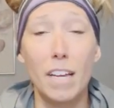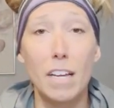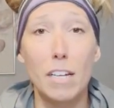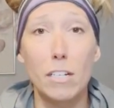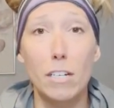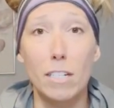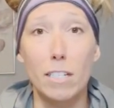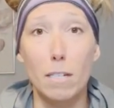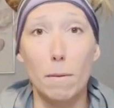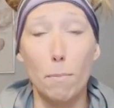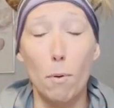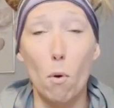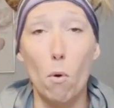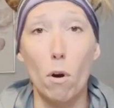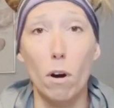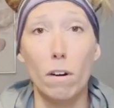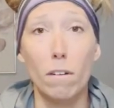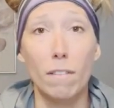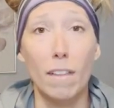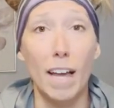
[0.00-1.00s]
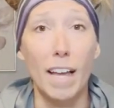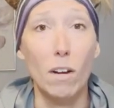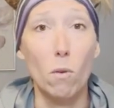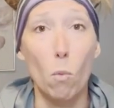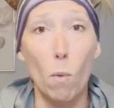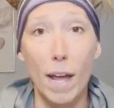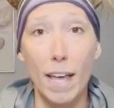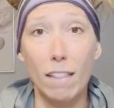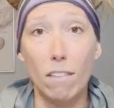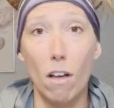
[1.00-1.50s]
to support
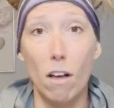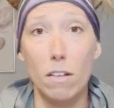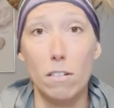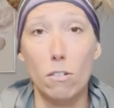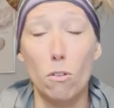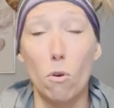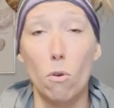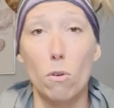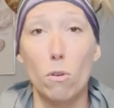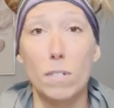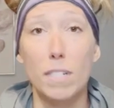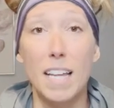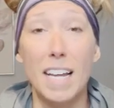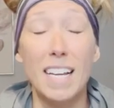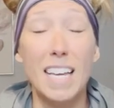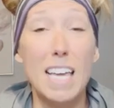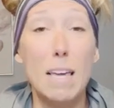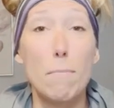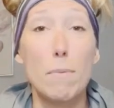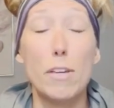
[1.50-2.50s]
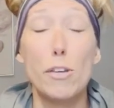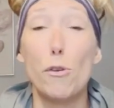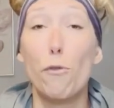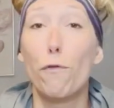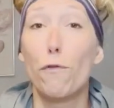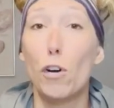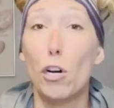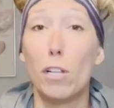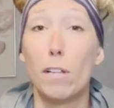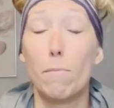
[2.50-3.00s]
weight loss goals and keeping you
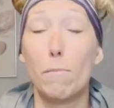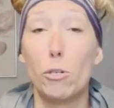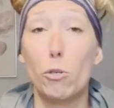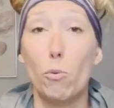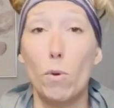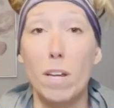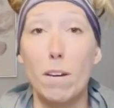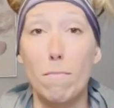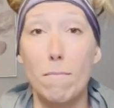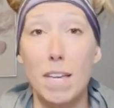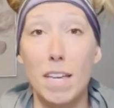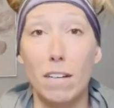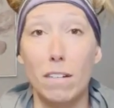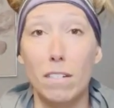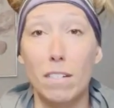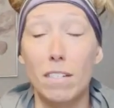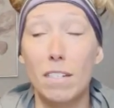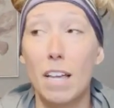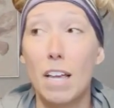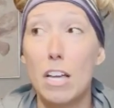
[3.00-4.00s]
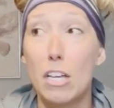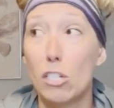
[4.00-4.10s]
full in between meals.